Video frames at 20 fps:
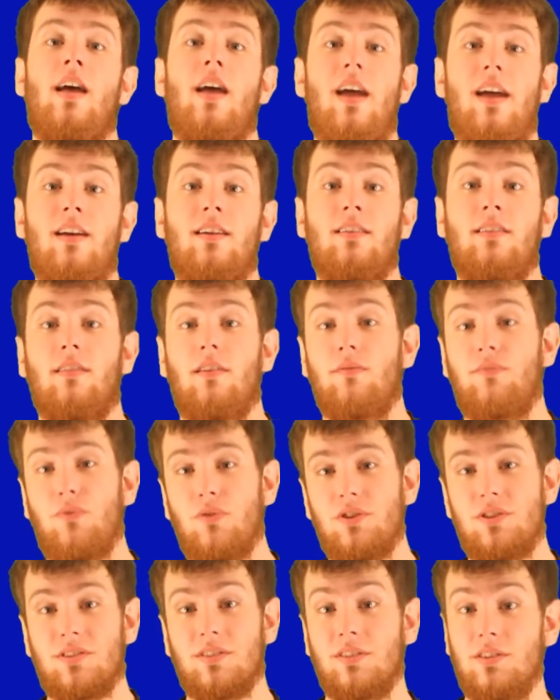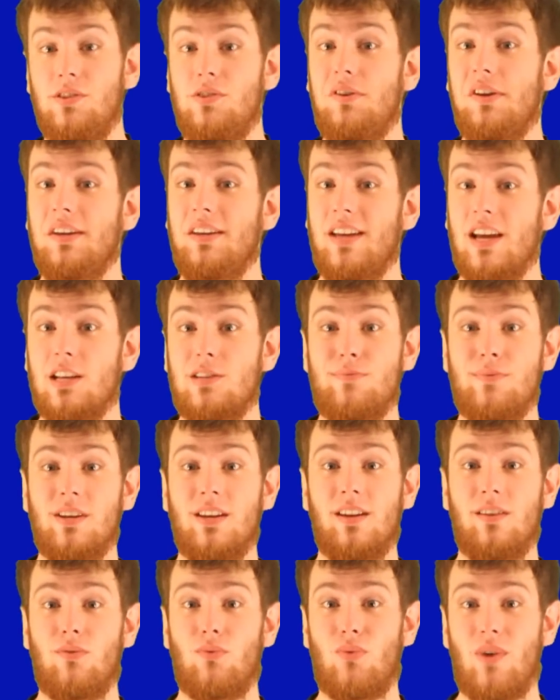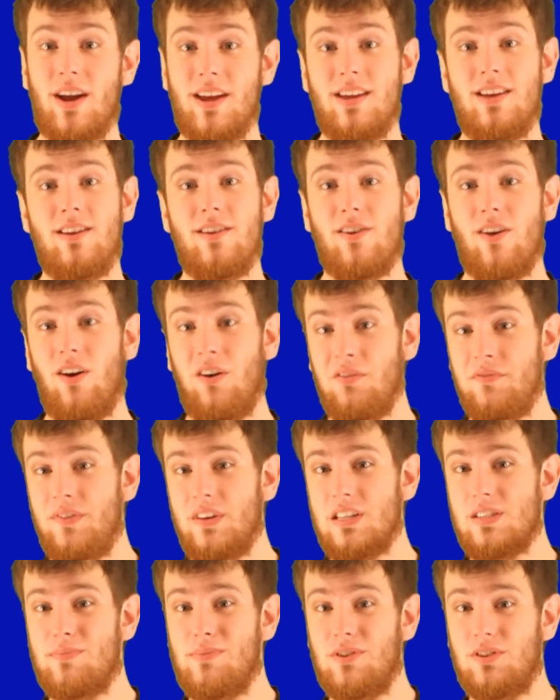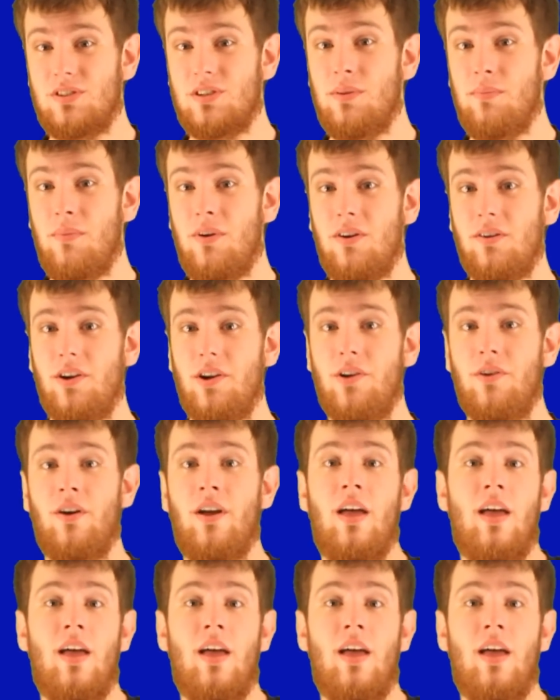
And fortunately, you can catch me again right here on Fixbook tomorrow